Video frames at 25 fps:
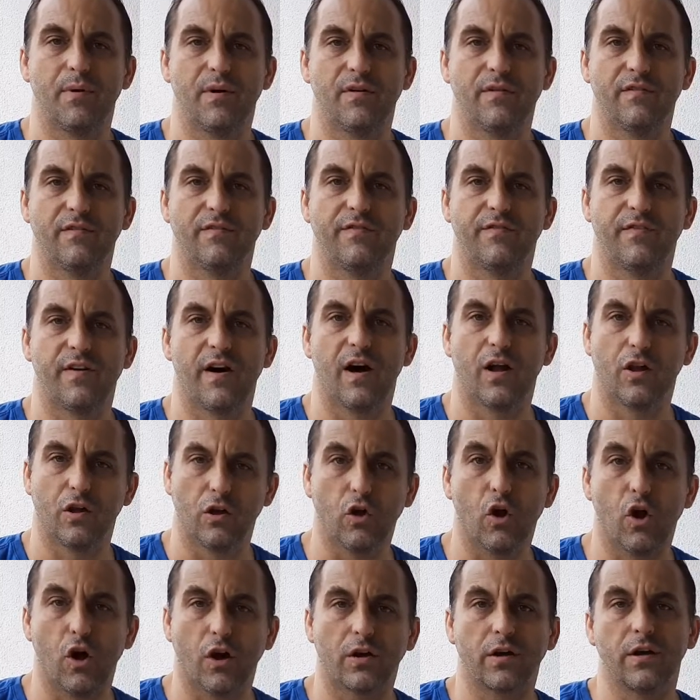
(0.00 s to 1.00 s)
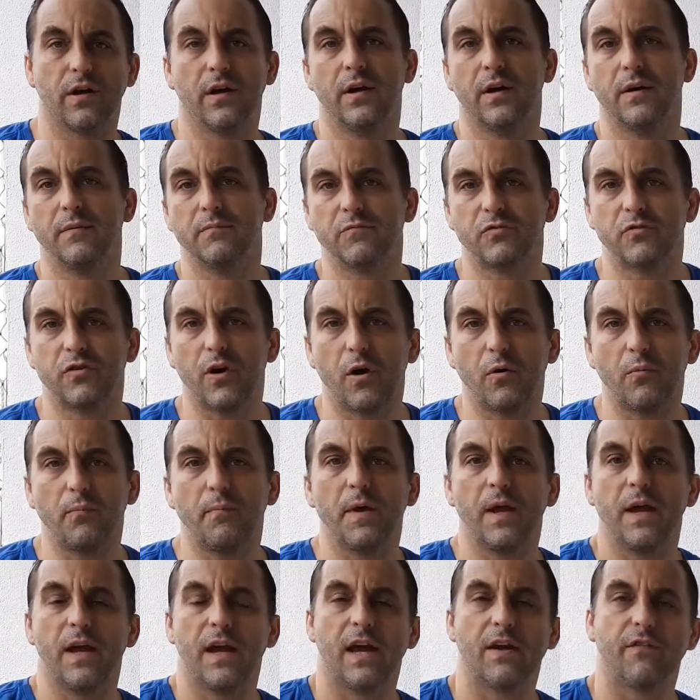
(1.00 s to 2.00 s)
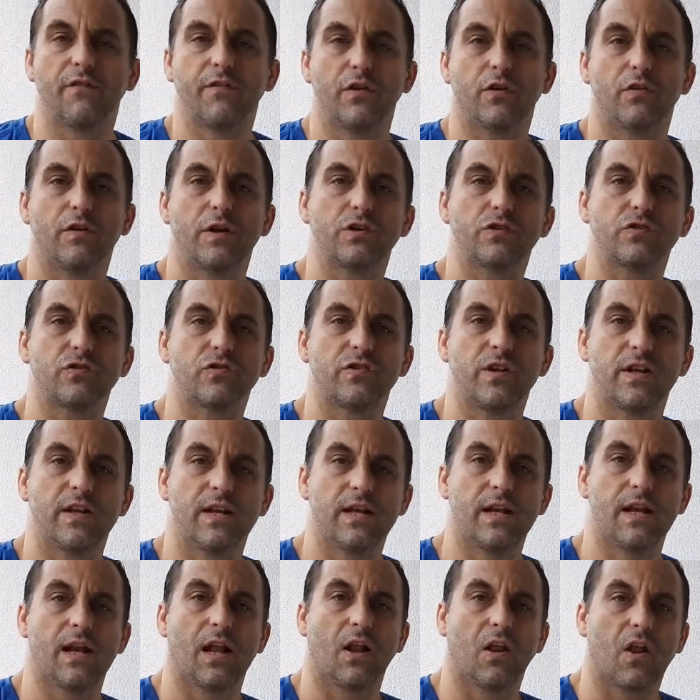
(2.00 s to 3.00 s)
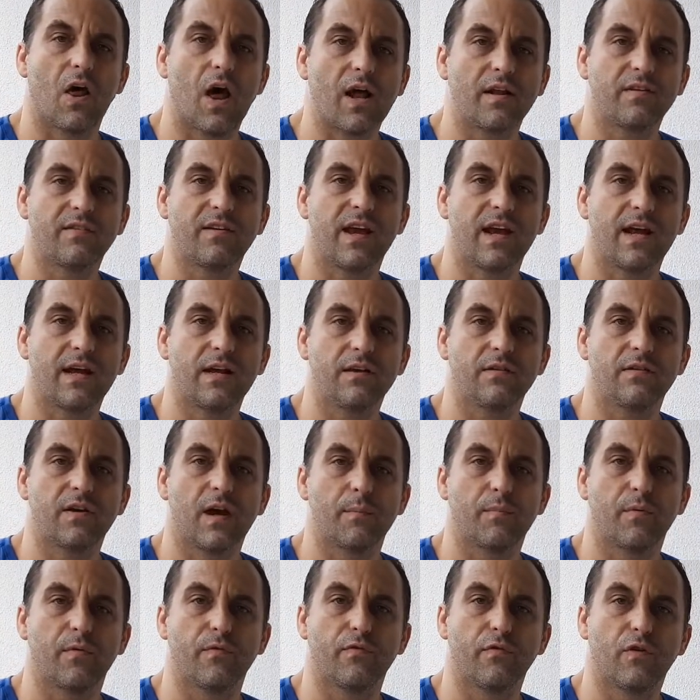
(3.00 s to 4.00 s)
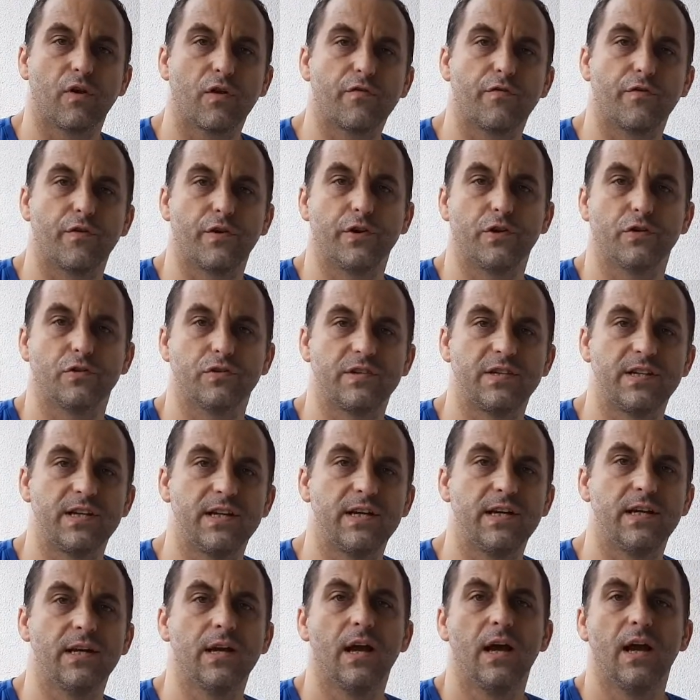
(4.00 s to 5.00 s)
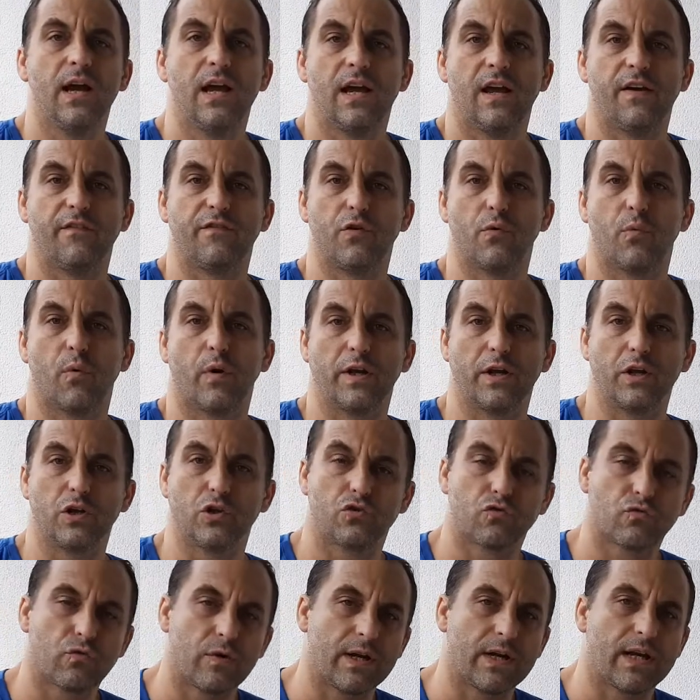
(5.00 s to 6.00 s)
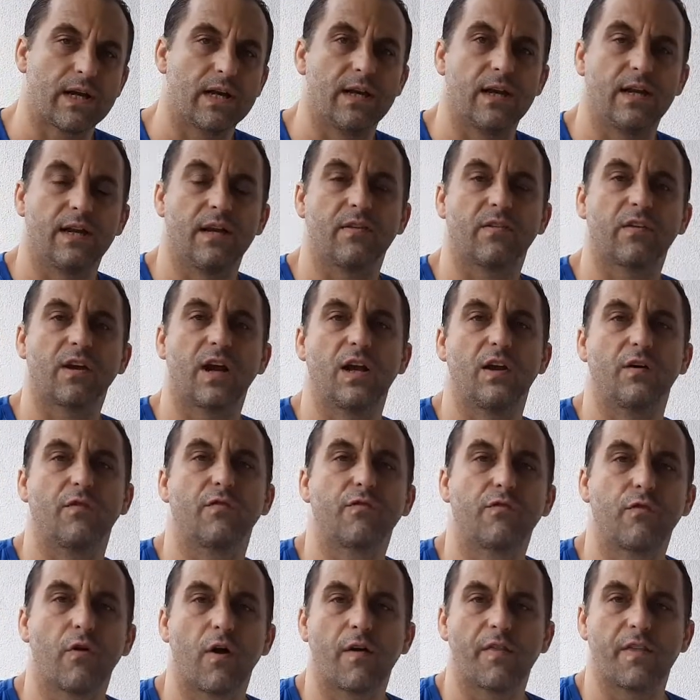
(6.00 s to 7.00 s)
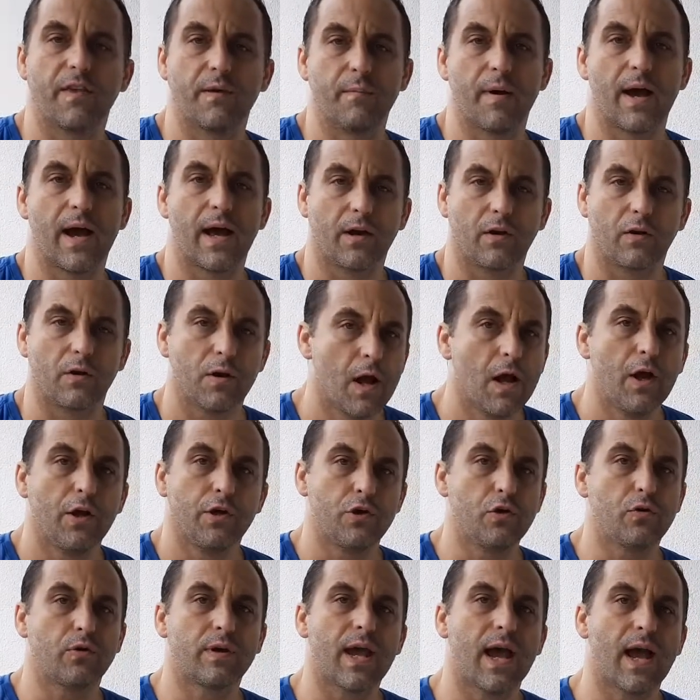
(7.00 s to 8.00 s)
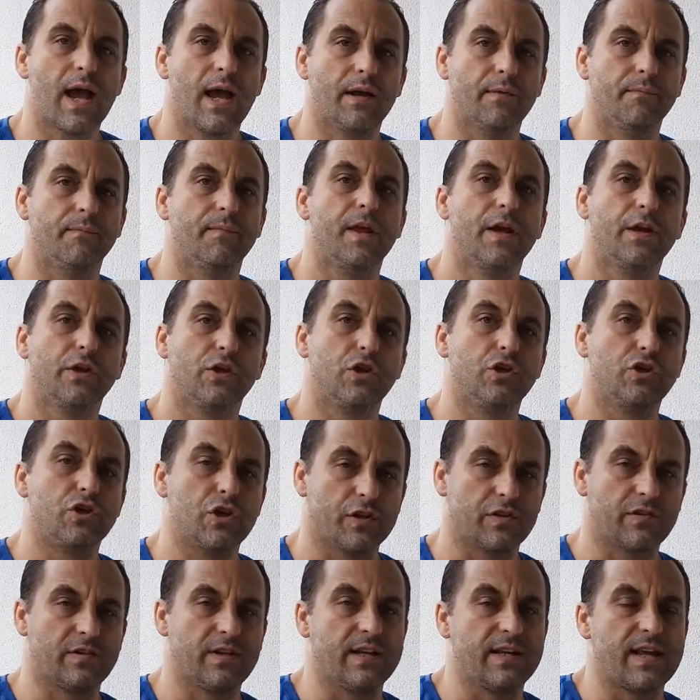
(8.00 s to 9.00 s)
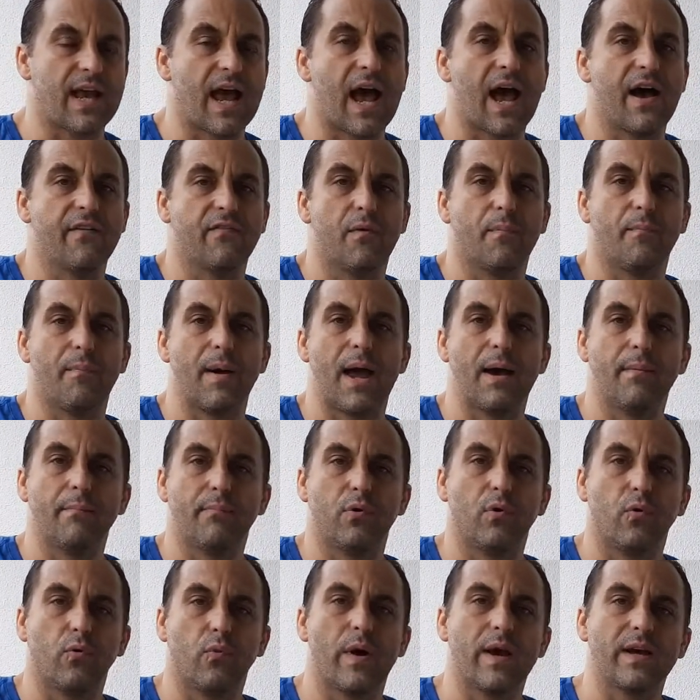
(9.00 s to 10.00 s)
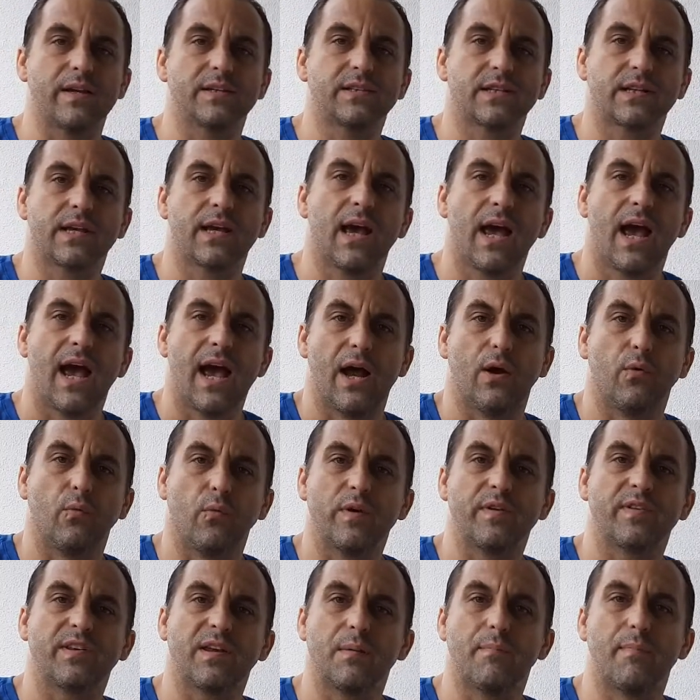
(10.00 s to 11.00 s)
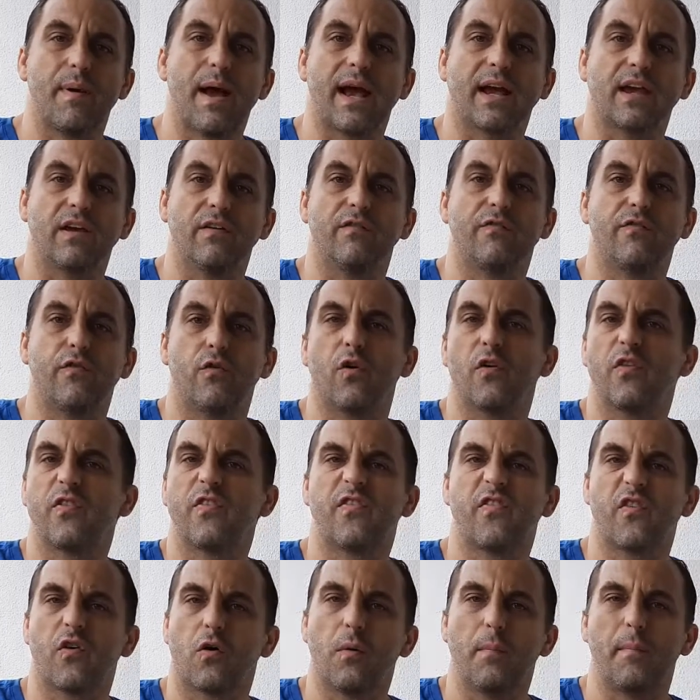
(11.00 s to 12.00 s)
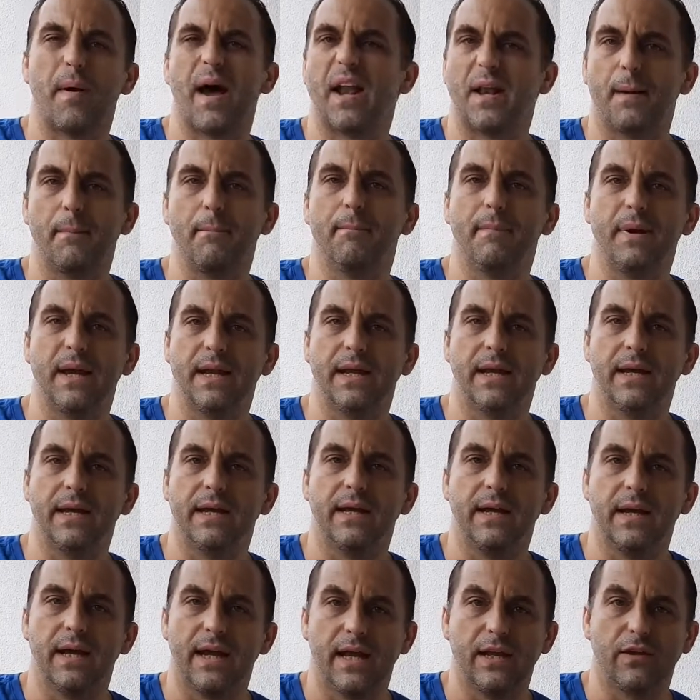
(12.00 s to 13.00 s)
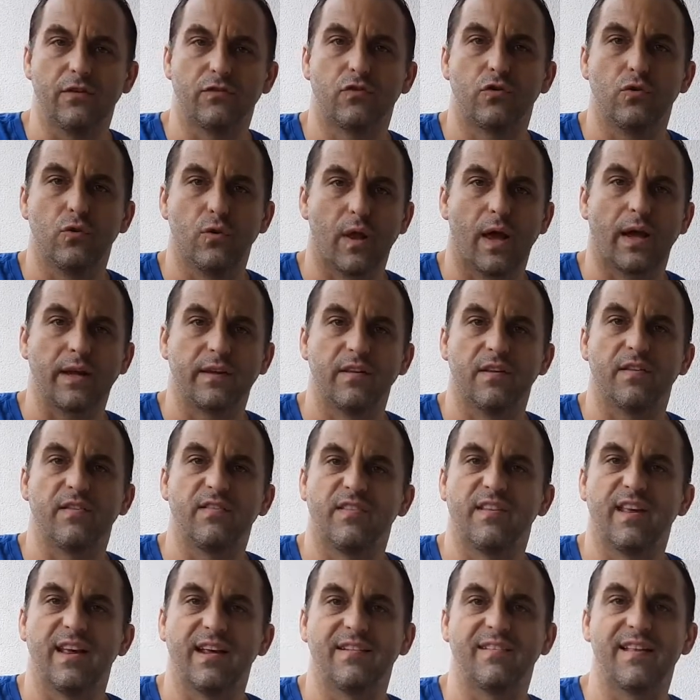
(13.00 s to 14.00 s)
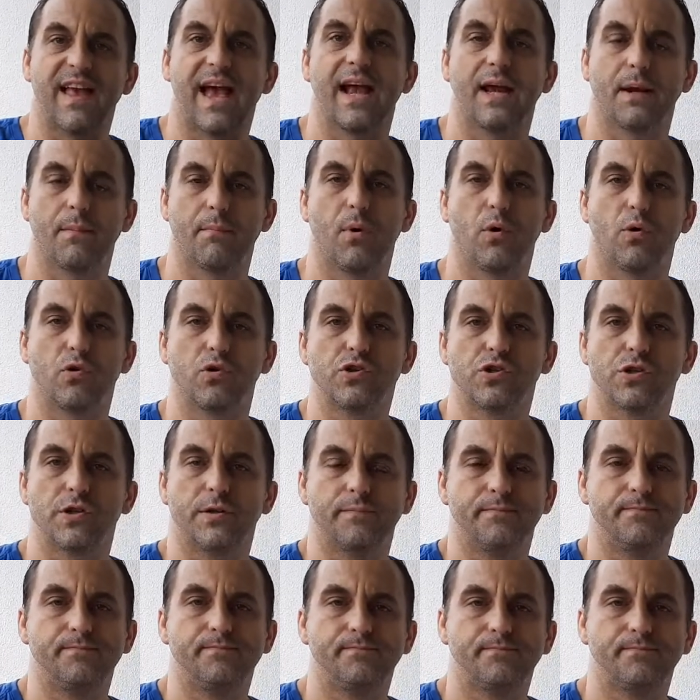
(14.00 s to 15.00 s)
of look. So if you're interested in a latte type of look for your tea, if you want to drink it in this kind of frothy manner, you can. You just need to have a bamboo whisk and whisk it back and forth for about a minute into like this zigzag motion.